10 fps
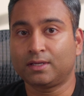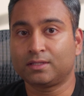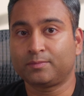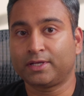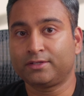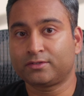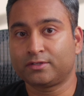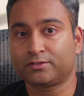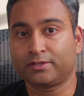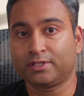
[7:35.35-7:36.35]
and the plan
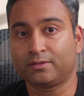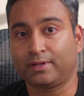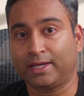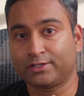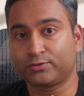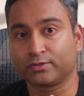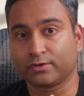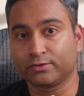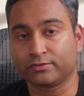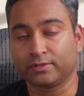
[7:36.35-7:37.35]
starts turning into an actual
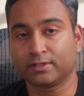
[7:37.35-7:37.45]
grocery